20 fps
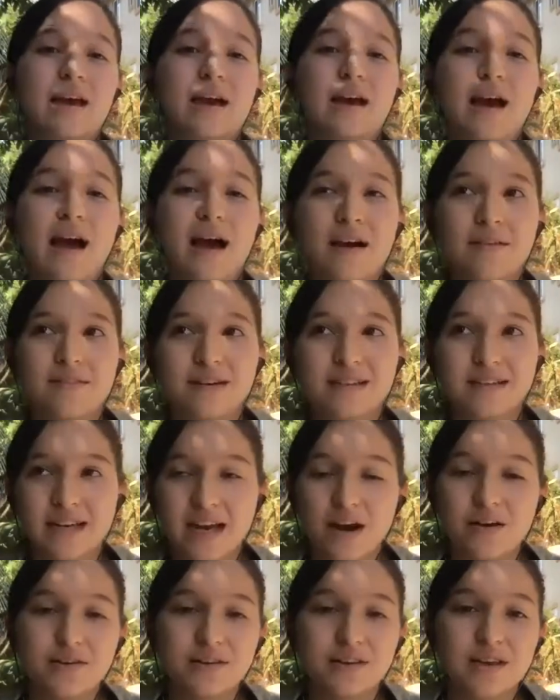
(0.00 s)
having to
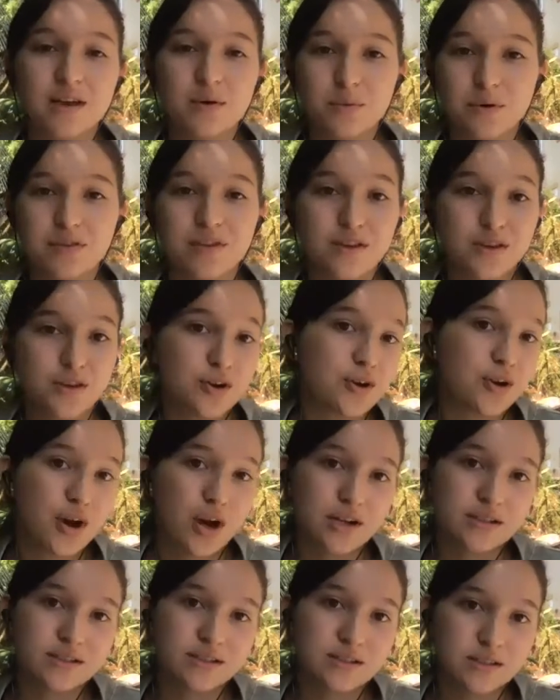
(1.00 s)
calculate within your
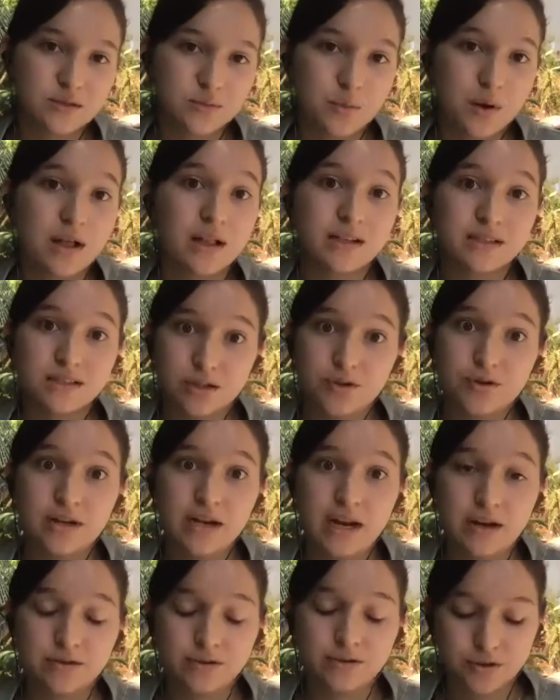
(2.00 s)
costs as well as a
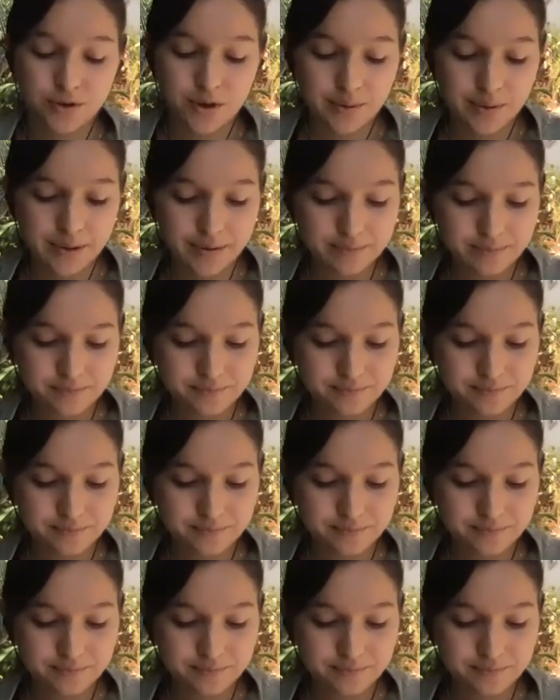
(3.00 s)
greenhouse grower.